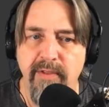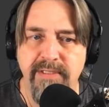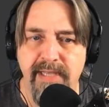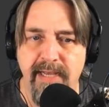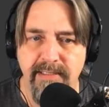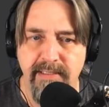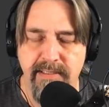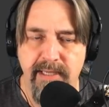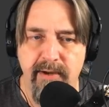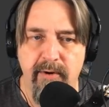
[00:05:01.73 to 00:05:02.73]
sizes
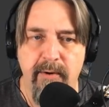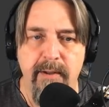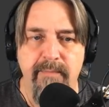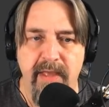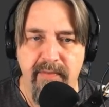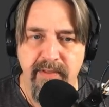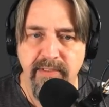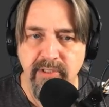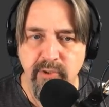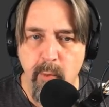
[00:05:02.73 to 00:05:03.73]
here. Now this is where